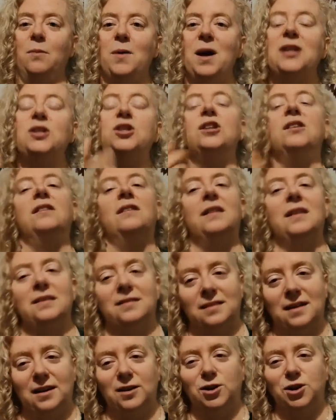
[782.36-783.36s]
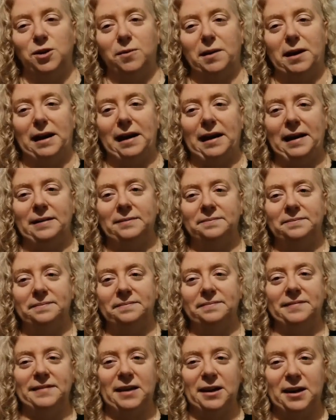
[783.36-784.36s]
compassion, listening to your body.
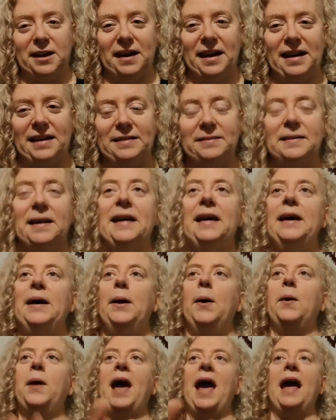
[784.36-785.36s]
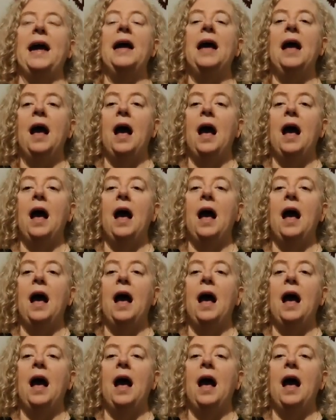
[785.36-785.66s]
All right. Okay.